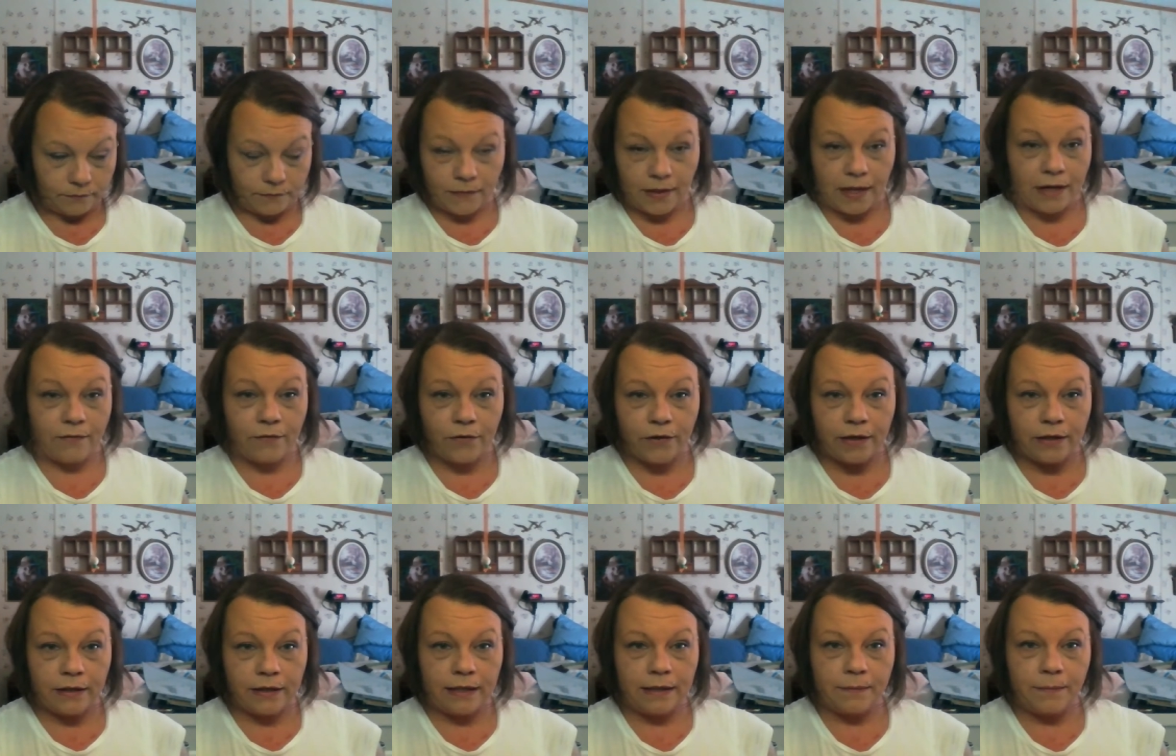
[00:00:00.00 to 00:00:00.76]
after I
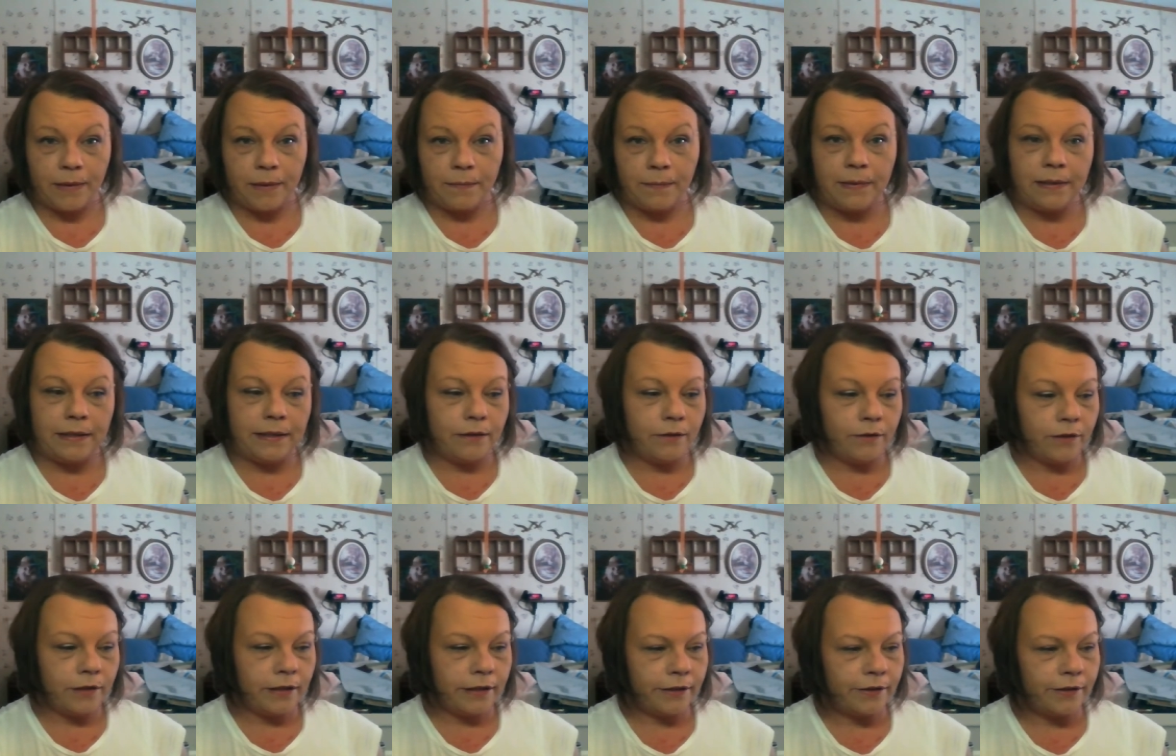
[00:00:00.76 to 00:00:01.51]
clean them up and they
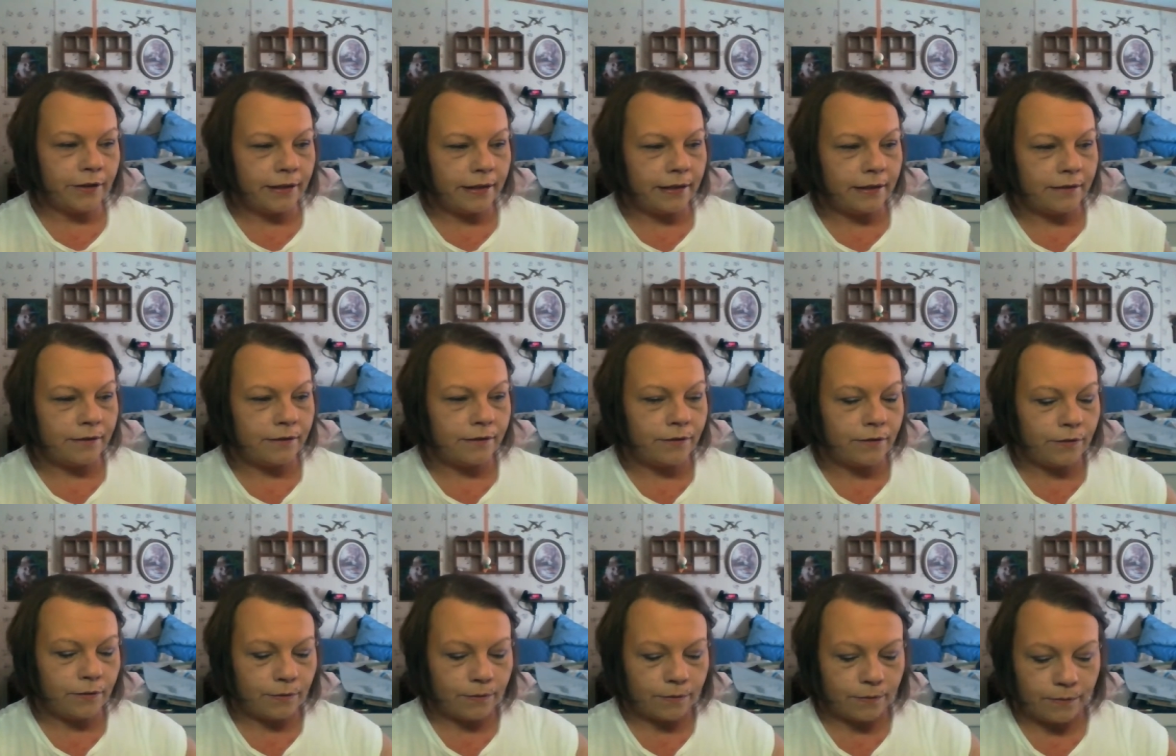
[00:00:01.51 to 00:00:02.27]
look clear again.
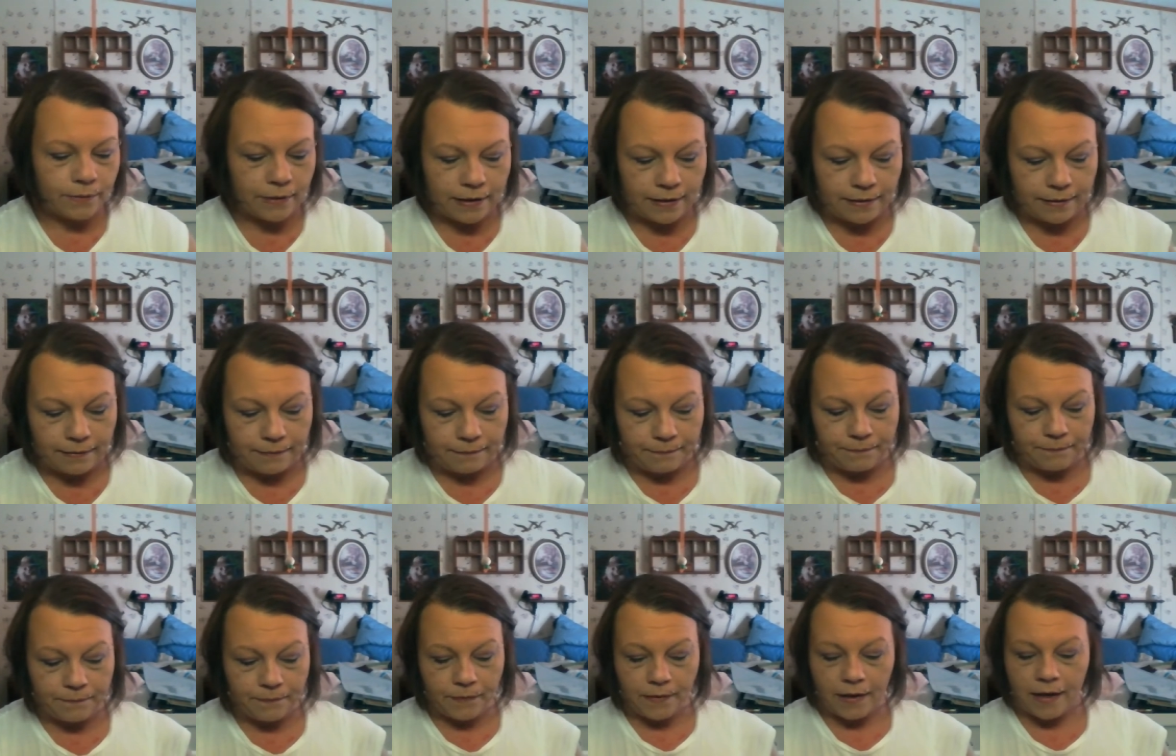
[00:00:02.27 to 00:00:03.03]
So
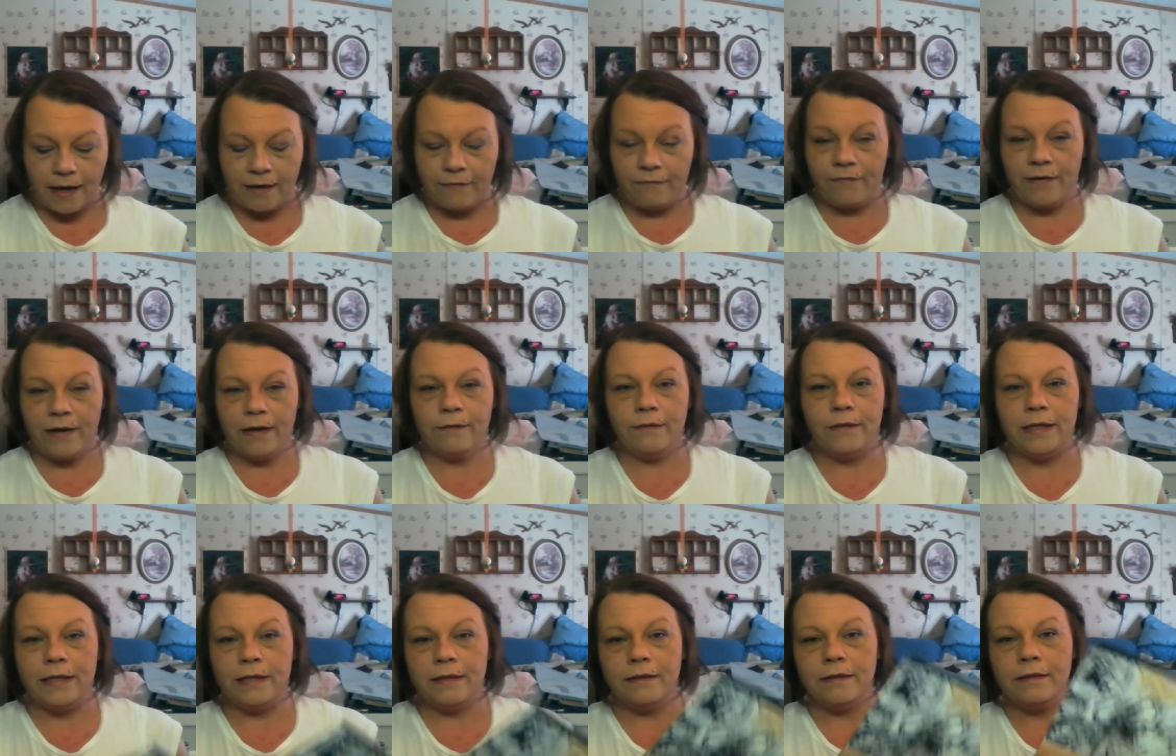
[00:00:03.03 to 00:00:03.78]
um, I found
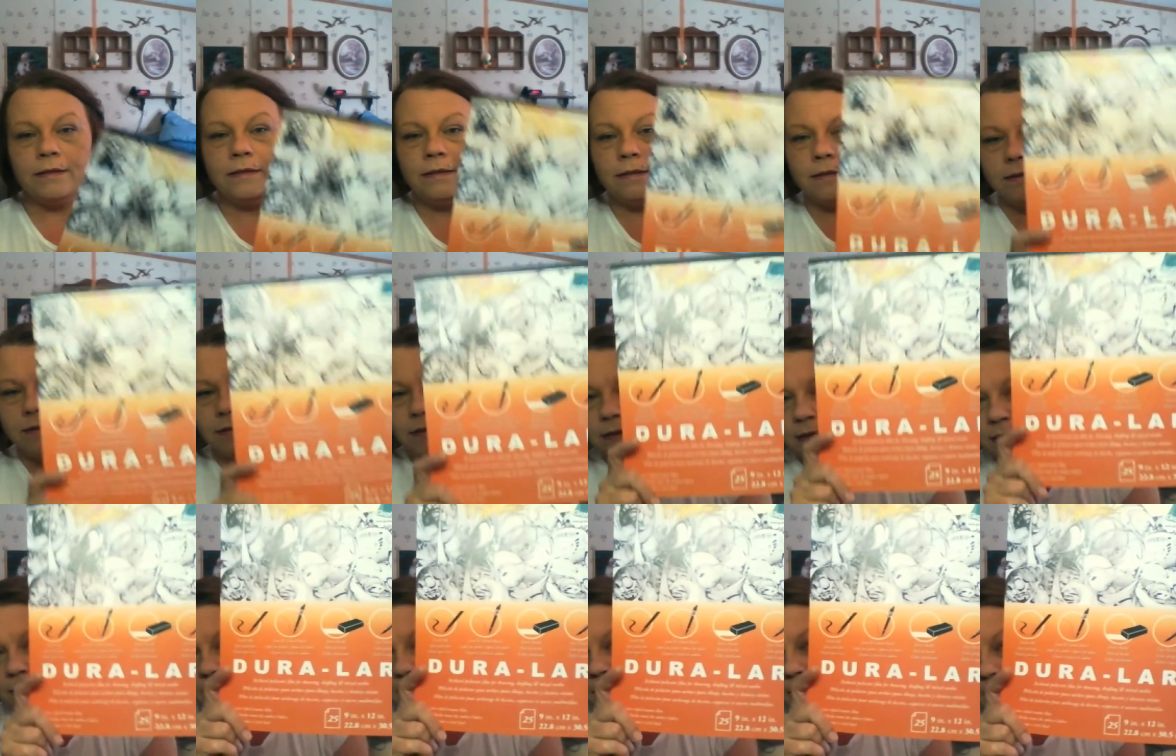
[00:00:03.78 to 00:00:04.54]
this
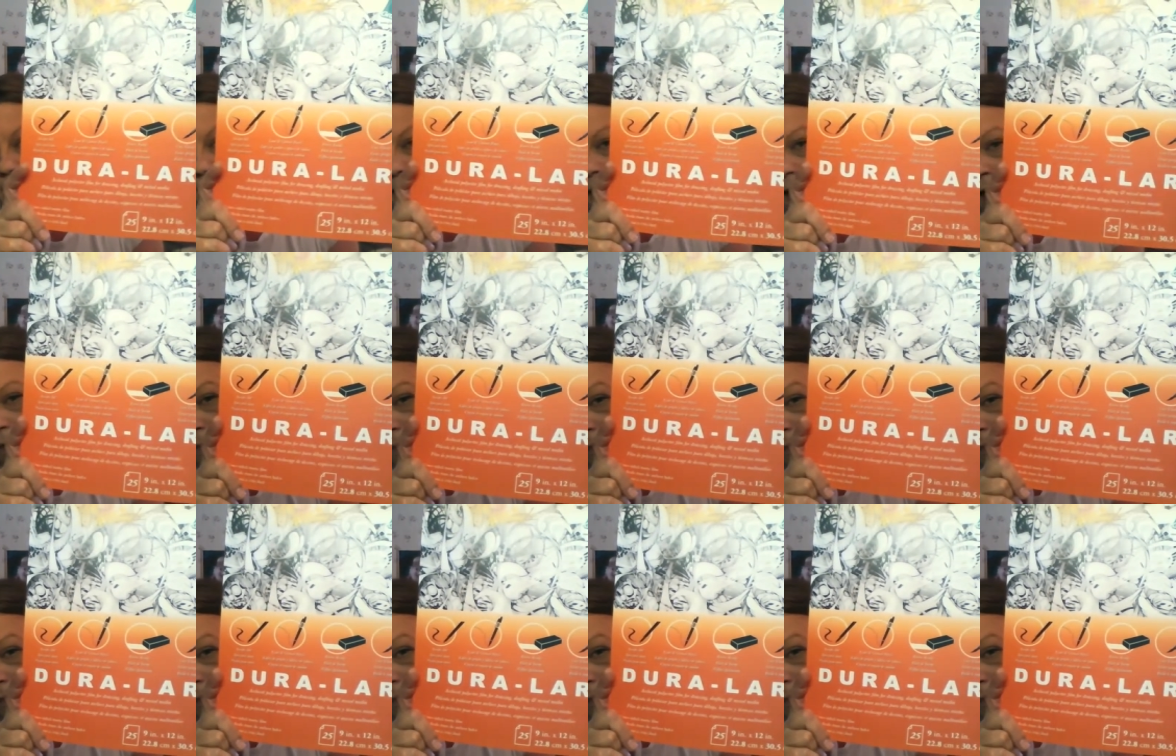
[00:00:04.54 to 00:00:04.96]
at